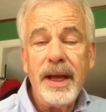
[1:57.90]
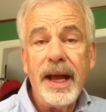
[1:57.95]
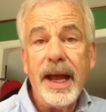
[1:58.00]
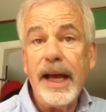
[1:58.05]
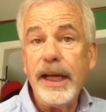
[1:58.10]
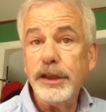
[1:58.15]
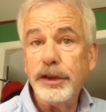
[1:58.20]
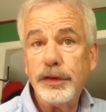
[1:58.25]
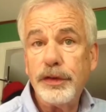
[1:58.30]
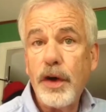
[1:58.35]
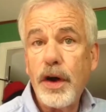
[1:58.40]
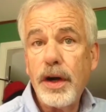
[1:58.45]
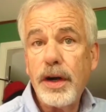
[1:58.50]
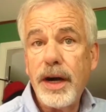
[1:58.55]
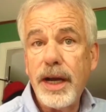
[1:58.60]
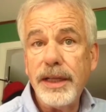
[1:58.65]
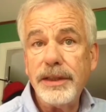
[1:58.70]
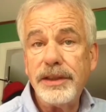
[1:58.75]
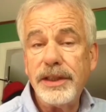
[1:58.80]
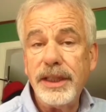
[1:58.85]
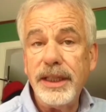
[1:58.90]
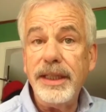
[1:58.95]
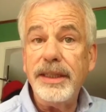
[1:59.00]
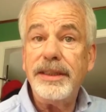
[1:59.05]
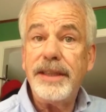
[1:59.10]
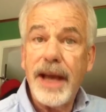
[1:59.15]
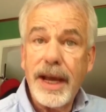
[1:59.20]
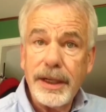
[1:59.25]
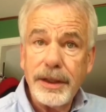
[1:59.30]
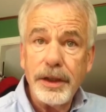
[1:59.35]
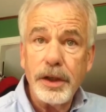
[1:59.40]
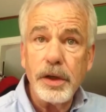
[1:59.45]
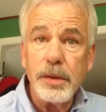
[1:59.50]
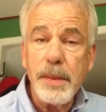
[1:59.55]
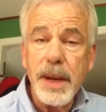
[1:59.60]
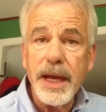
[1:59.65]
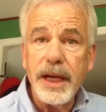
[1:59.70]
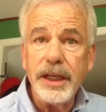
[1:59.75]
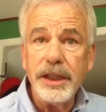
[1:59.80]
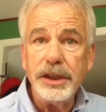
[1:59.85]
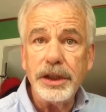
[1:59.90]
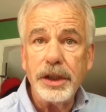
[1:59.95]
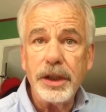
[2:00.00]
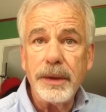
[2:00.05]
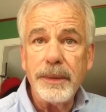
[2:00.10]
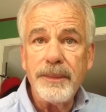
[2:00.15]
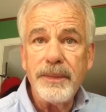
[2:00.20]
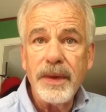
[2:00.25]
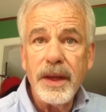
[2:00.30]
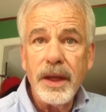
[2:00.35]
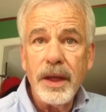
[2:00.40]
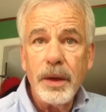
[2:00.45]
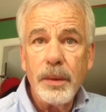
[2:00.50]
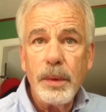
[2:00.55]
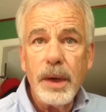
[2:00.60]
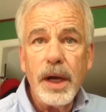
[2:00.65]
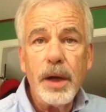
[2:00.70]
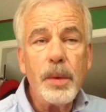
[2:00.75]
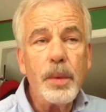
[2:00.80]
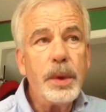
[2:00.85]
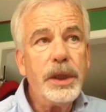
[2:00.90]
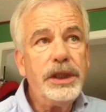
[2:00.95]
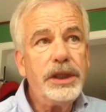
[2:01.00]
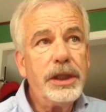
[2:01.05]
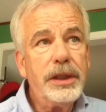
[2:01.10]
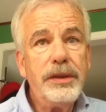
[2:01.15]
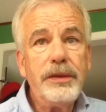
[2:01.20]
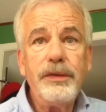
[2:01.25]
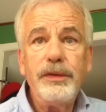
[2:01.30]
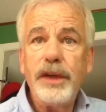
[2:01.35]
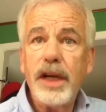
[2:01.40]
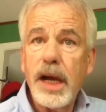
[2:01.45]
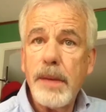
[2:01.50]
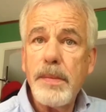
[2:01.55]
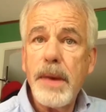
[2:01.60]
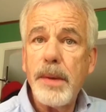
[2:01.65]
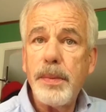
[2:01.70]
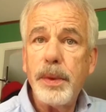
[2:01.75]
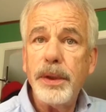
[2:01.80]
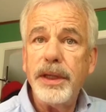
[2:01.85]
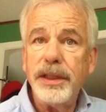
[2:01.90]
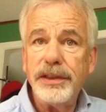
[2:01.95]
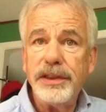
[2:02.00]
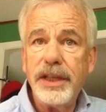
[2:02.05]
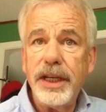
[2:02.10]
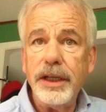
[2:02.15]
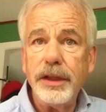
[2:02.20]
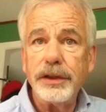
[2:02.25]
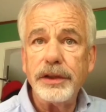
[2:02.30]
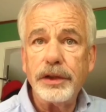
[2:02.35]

As far as the technical manager, well, we should come up with a sales